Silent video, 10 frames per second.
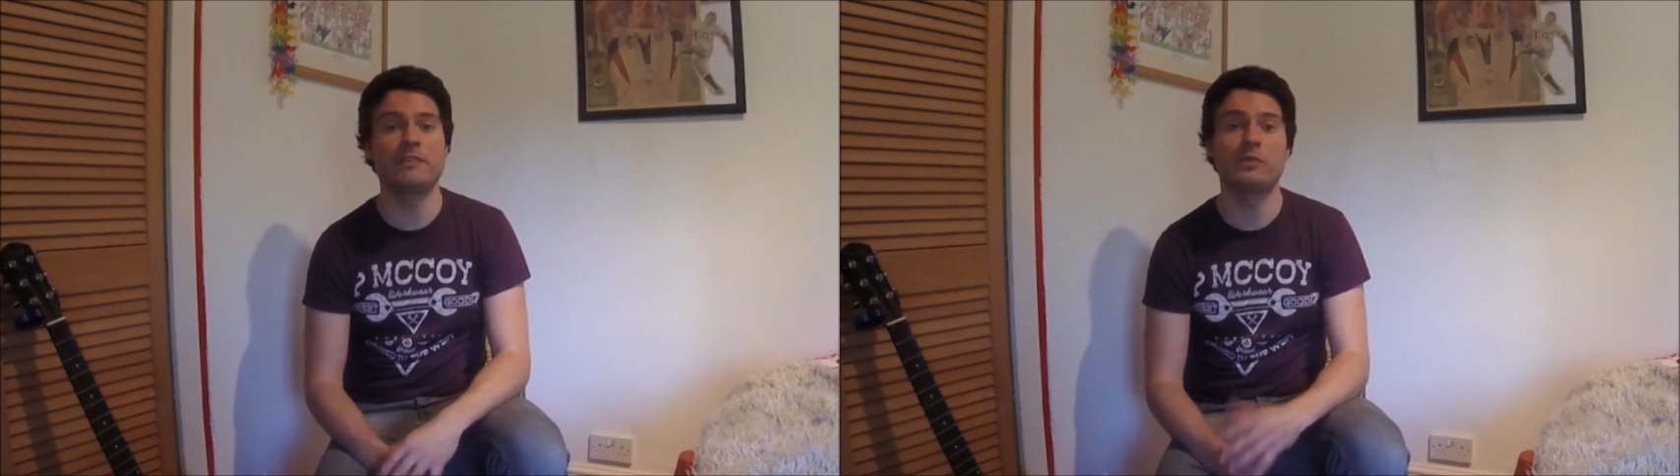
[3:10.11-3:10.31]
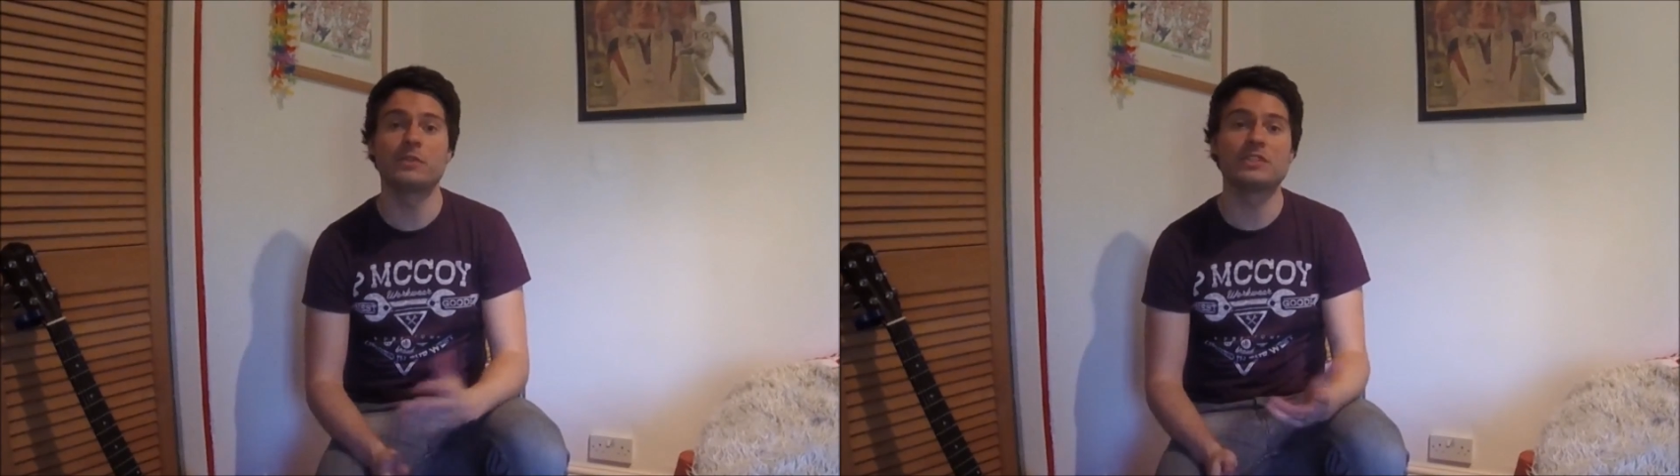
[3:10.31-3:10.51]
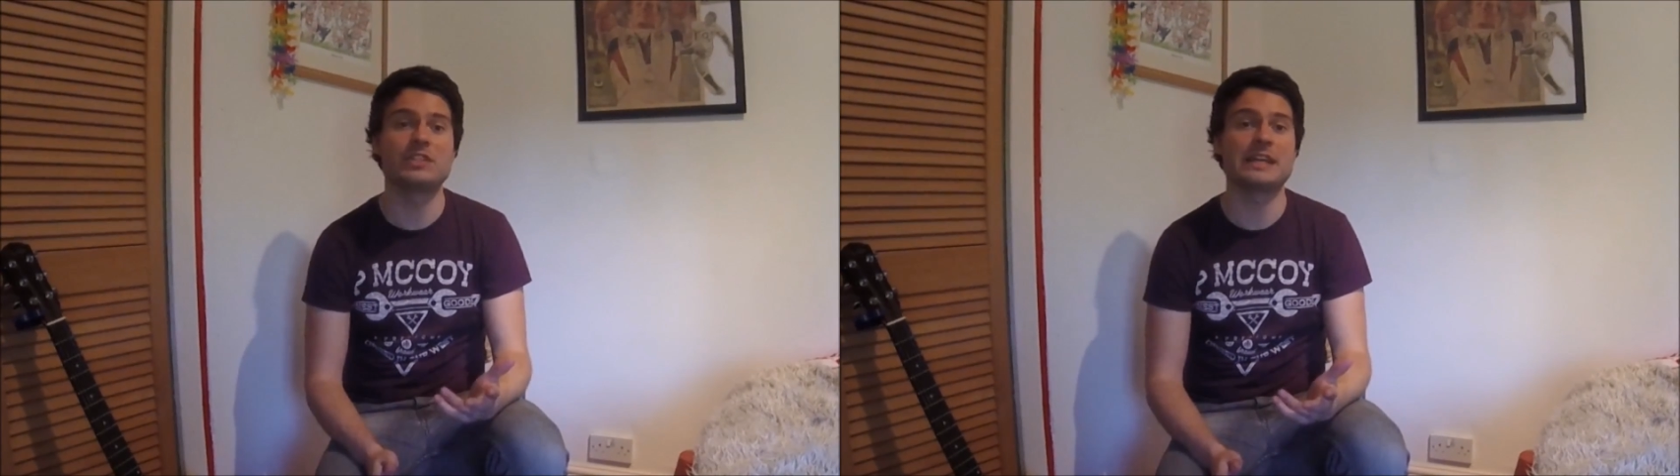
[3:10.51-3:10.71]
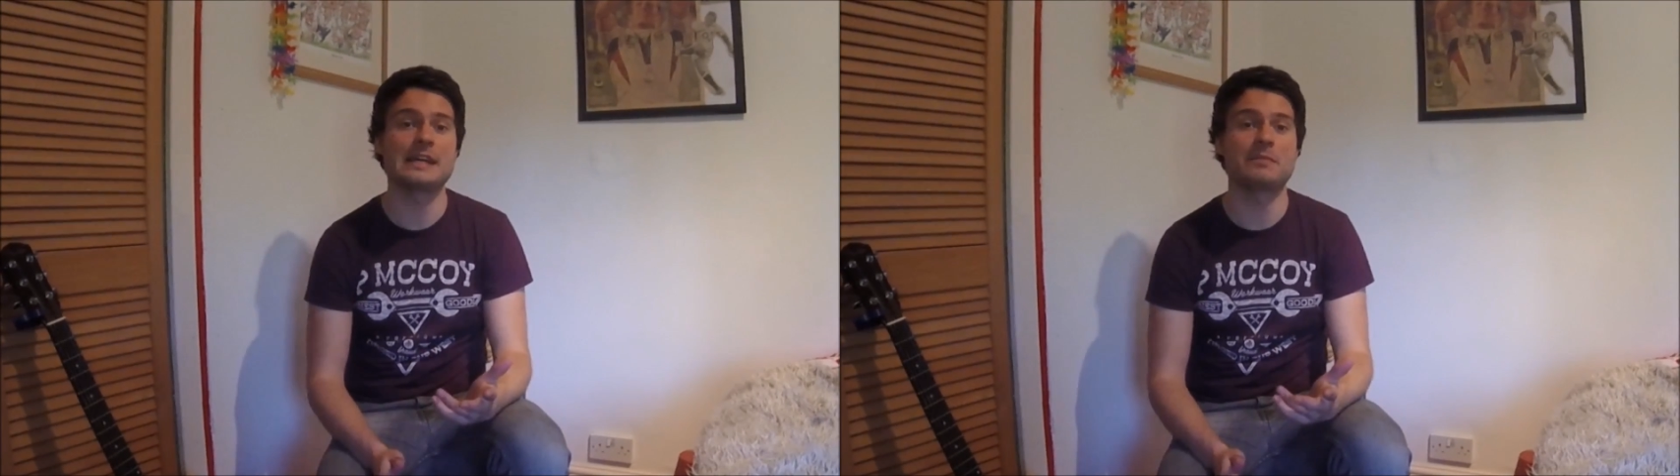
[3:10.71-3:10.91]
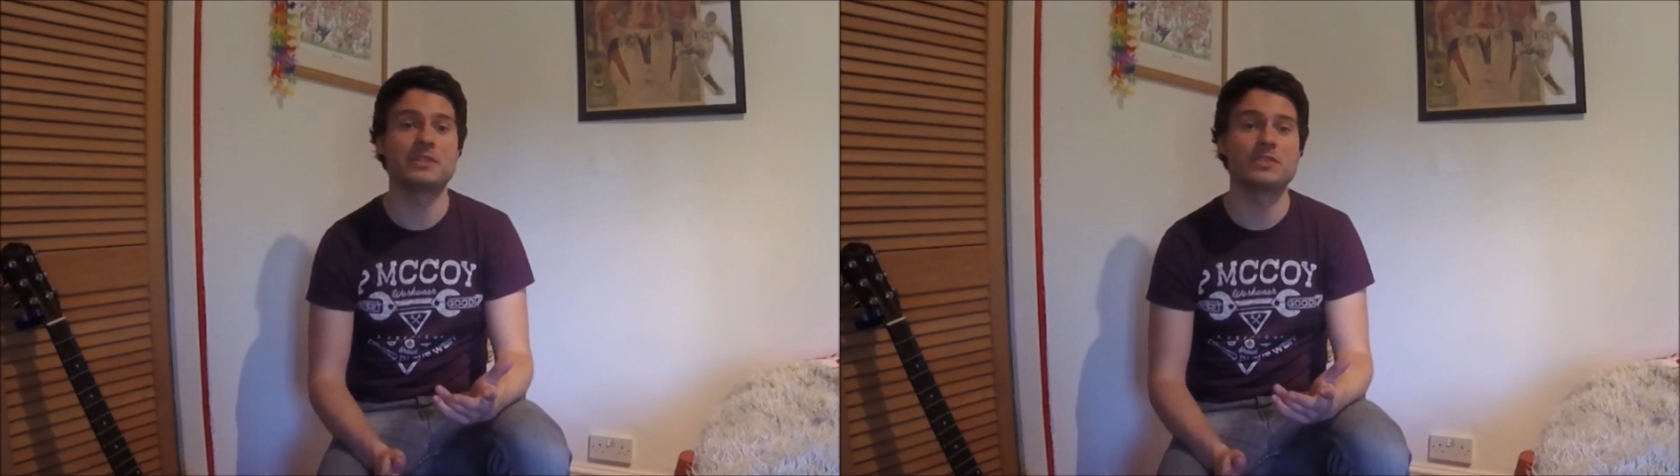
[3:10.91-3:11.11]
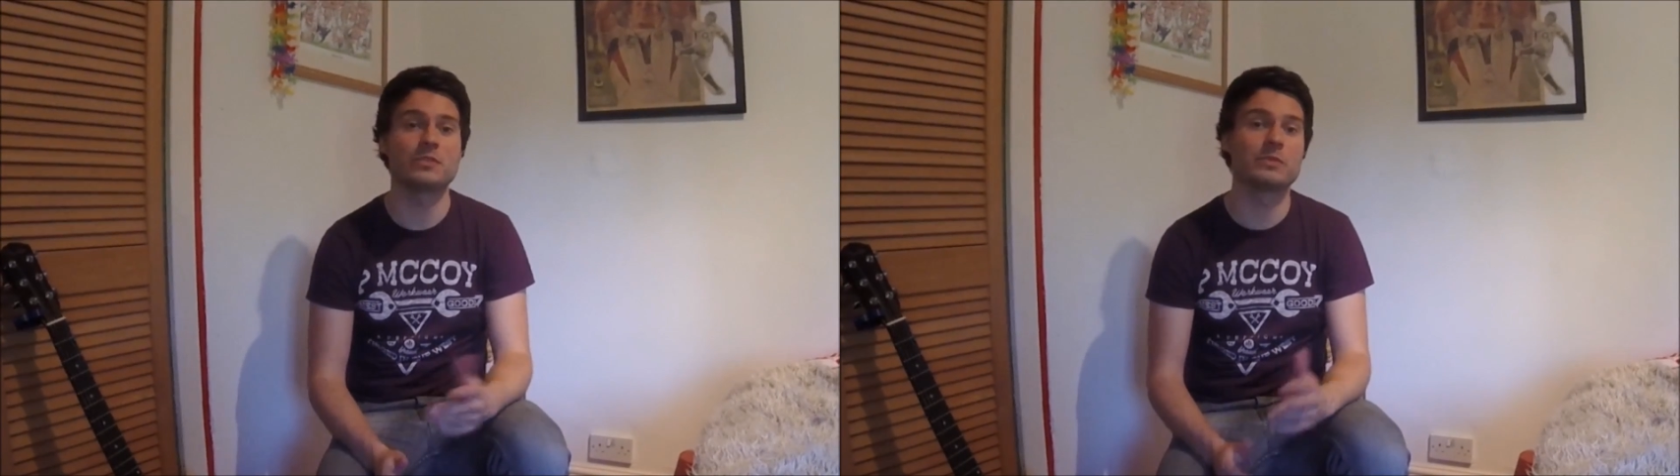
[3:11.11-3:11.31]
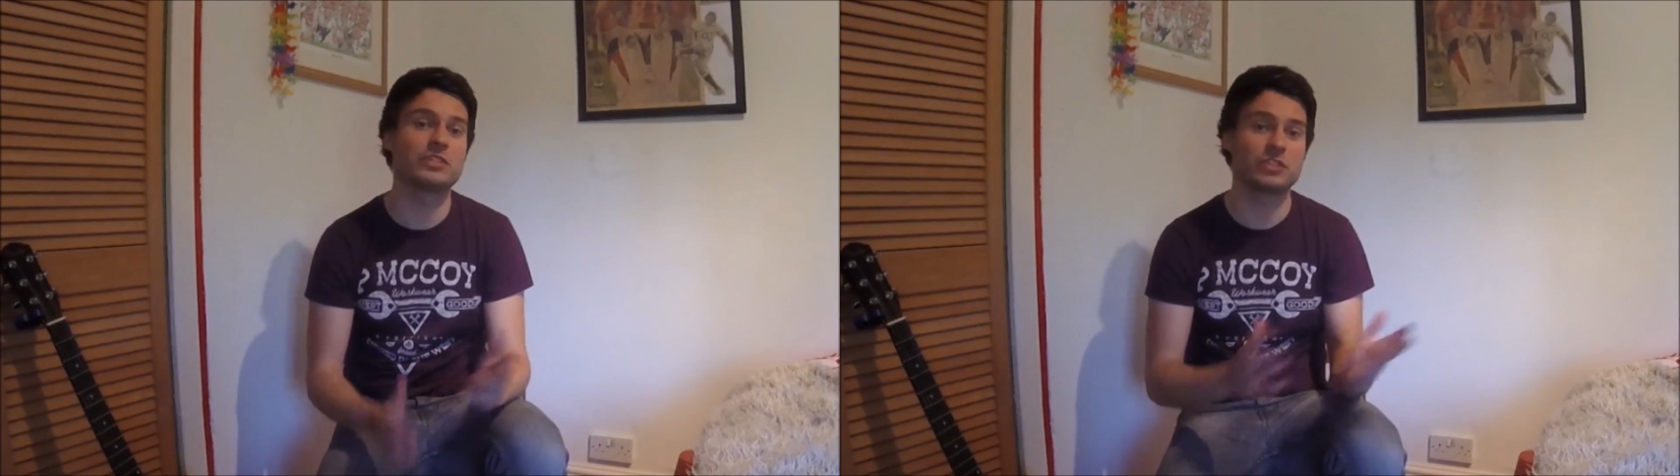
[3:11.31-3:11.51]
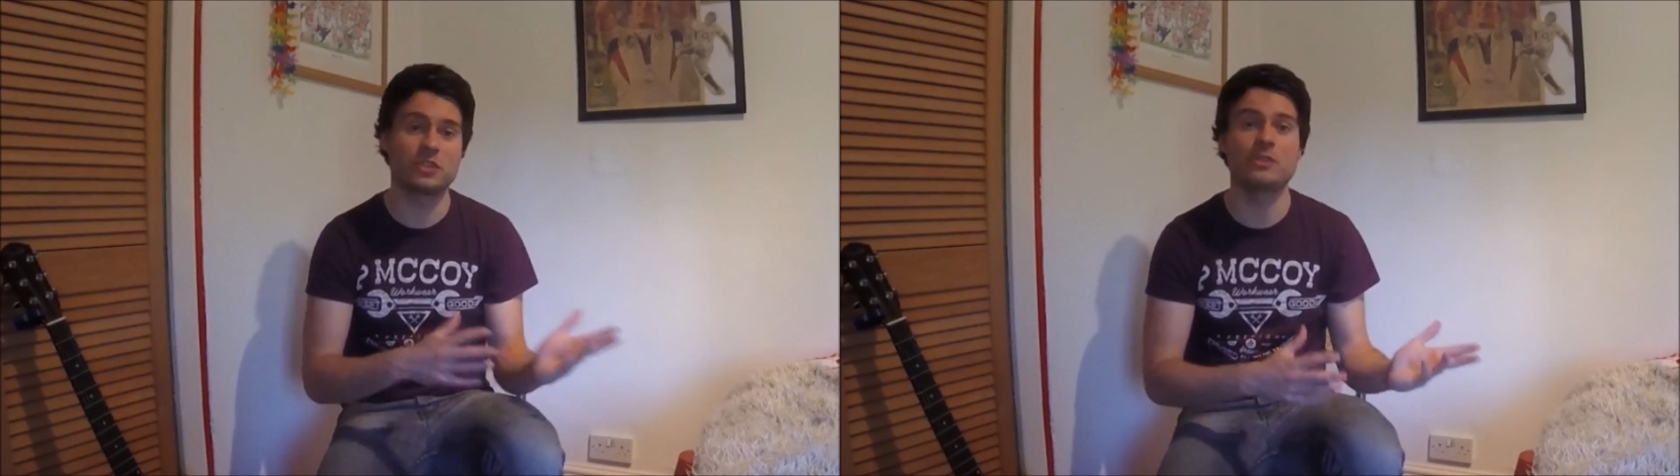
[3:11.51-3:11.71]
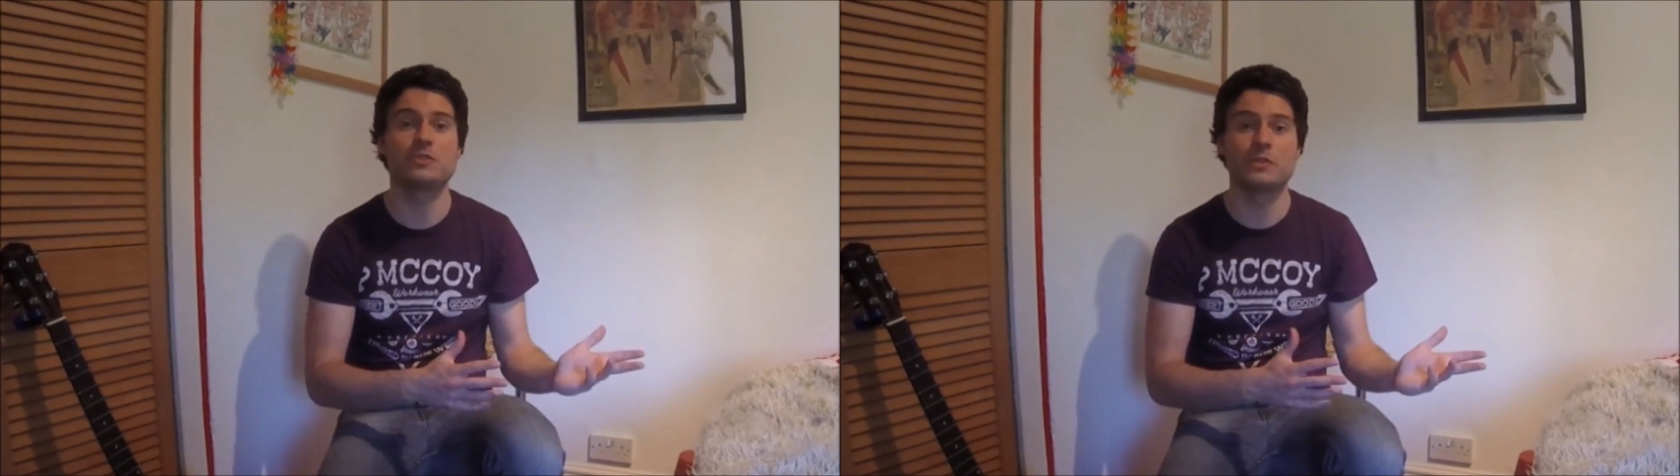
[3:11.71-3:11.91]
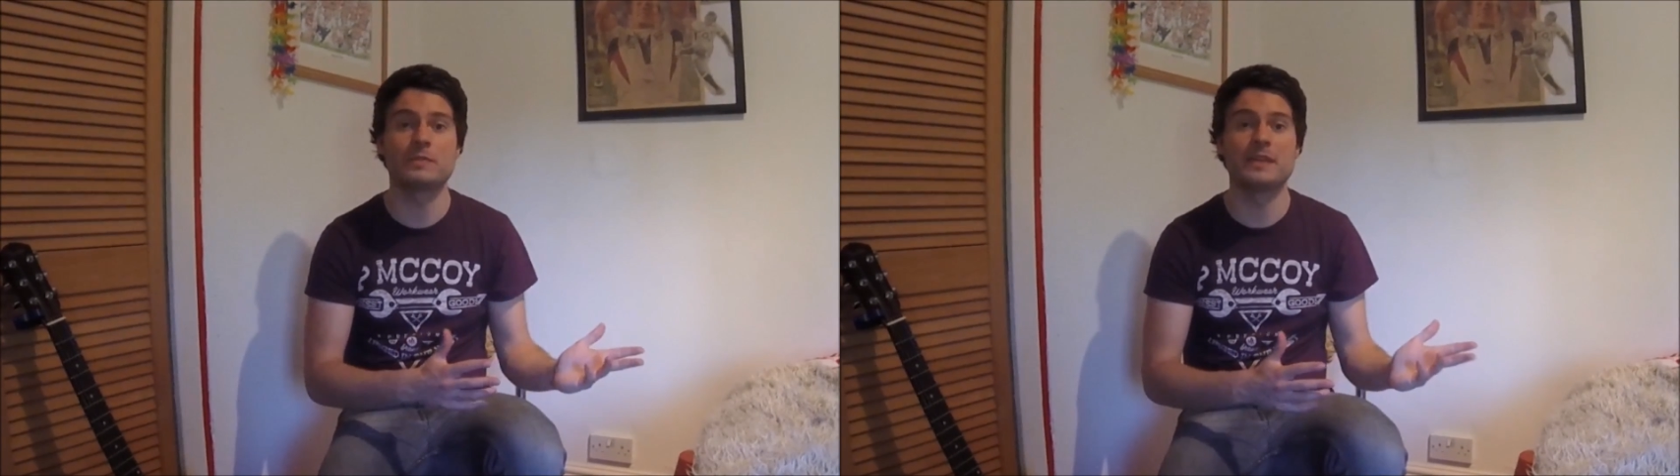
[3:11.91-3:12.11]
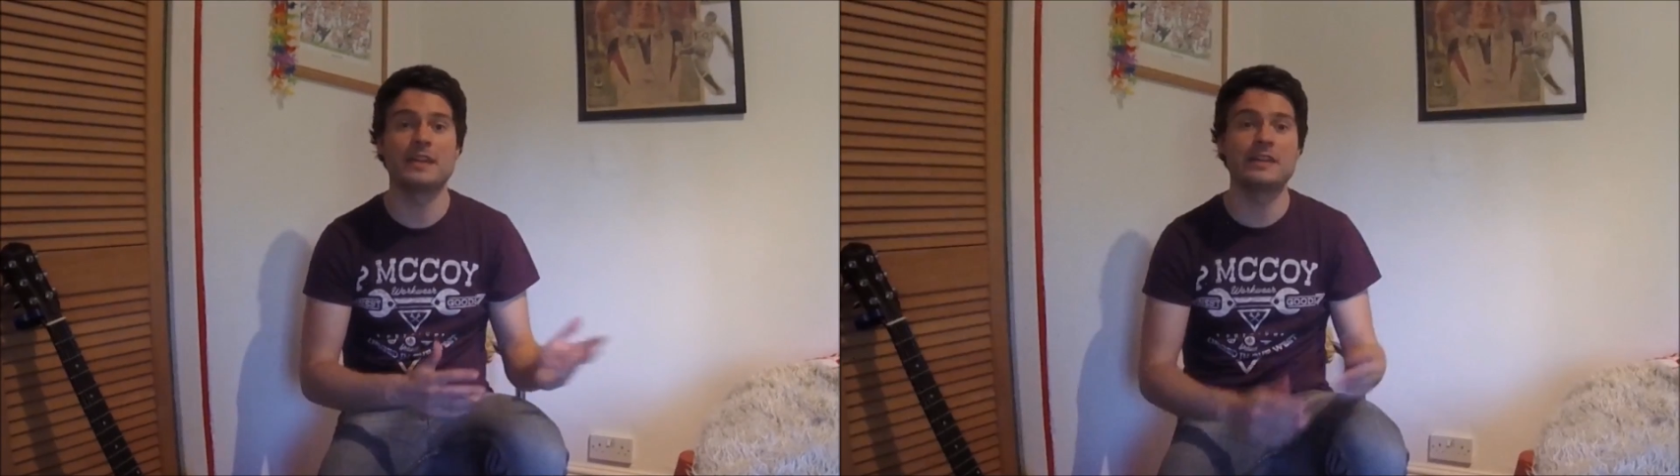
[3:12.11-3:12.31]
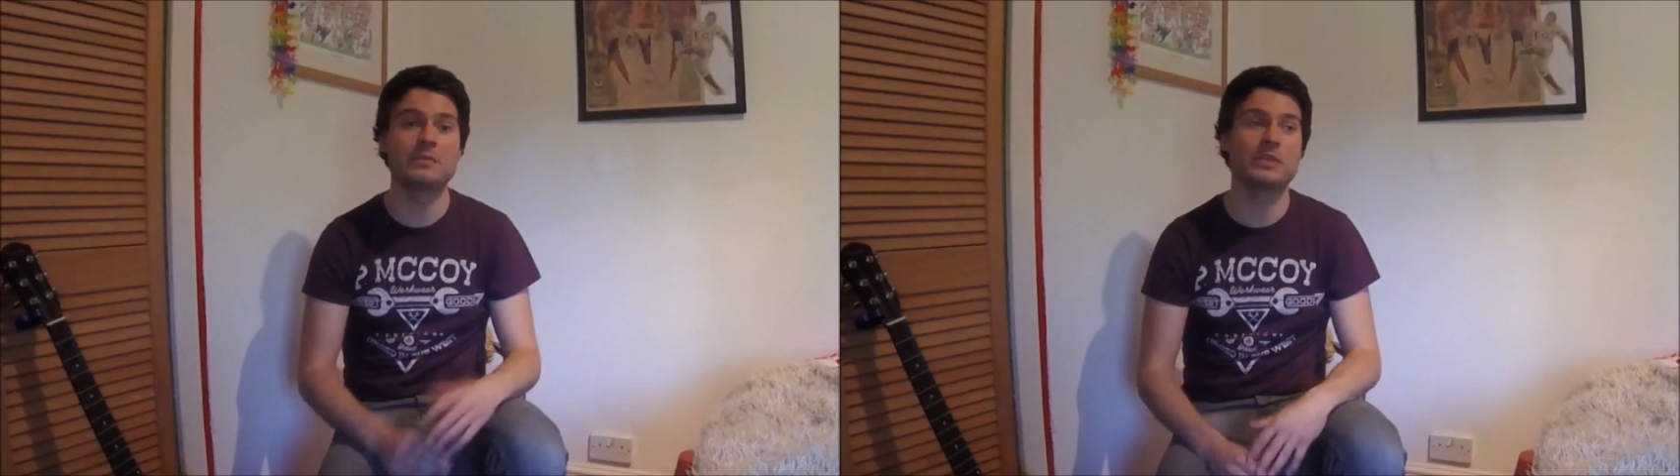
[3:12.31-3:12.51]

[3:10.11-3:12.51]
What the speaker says: If you want to check out my song, which I showed you at the beginning,